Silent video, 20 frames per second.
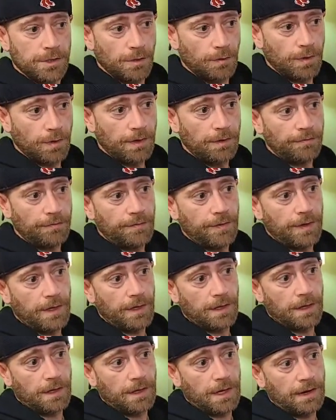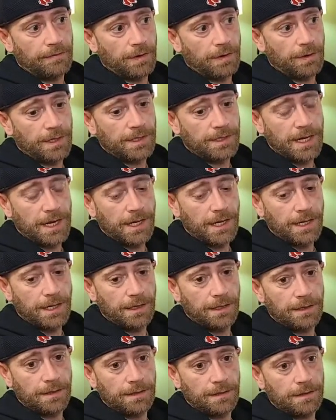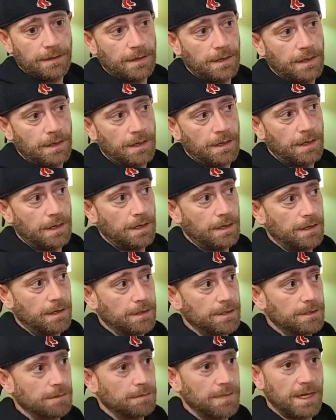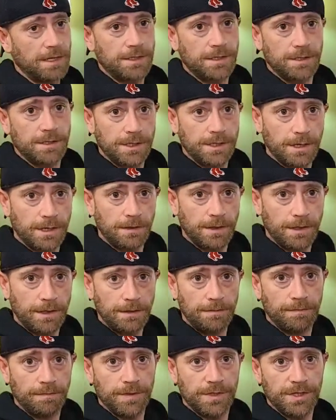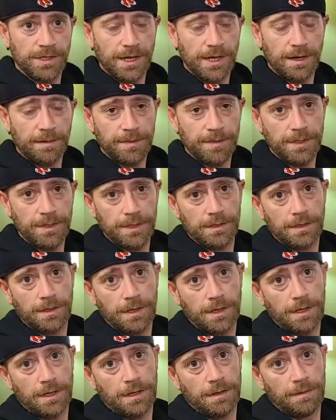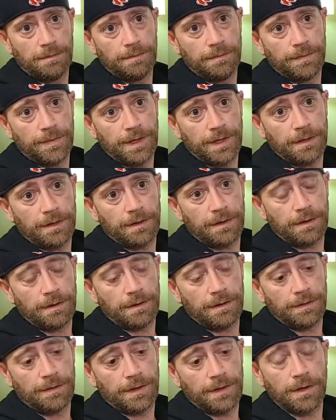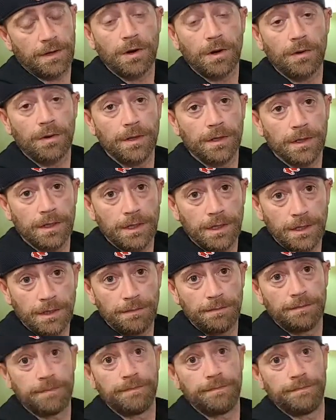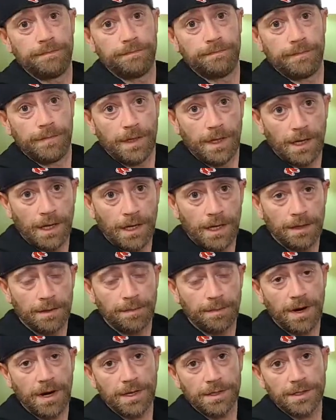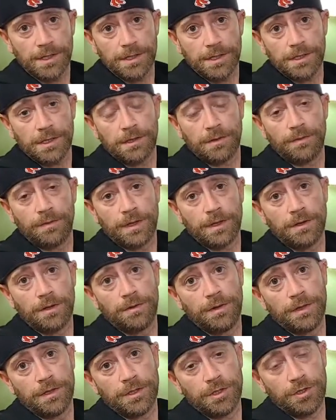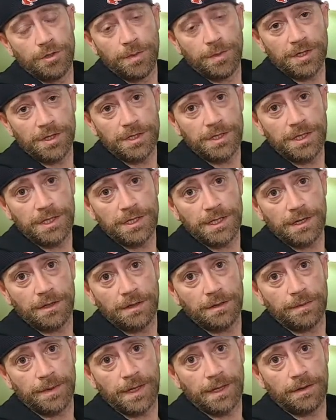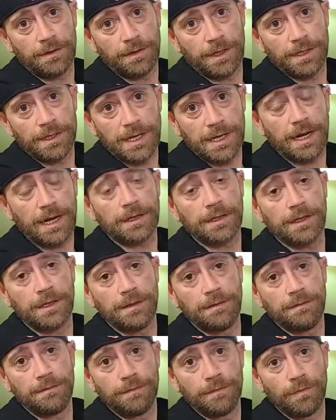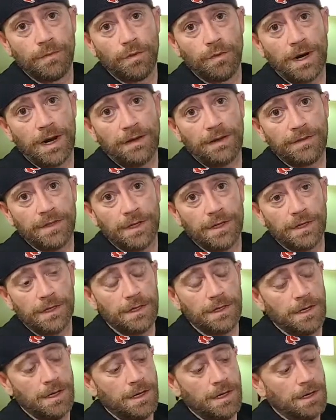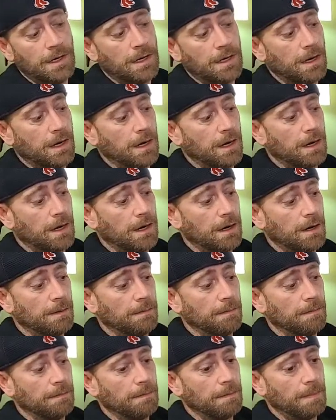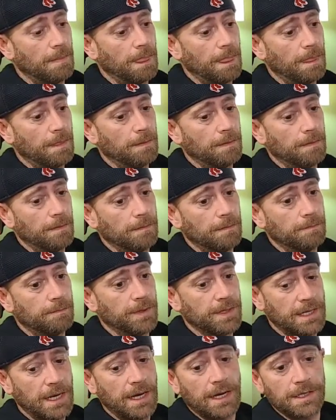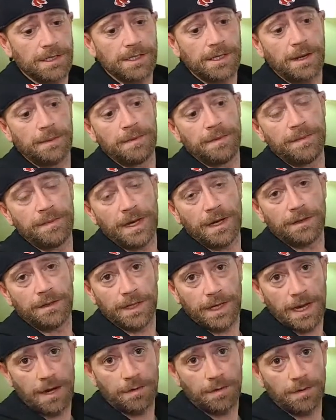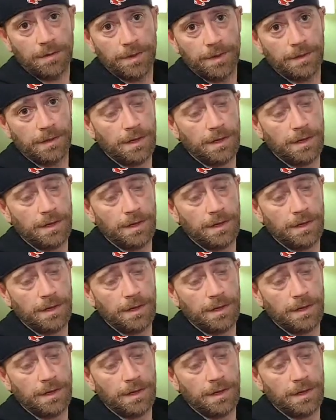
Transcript: So I've already taken some necessary steps that are currently in the process. I don't want to go into too much detail about exactly what I've done, but yeah, it's time to be held accountable.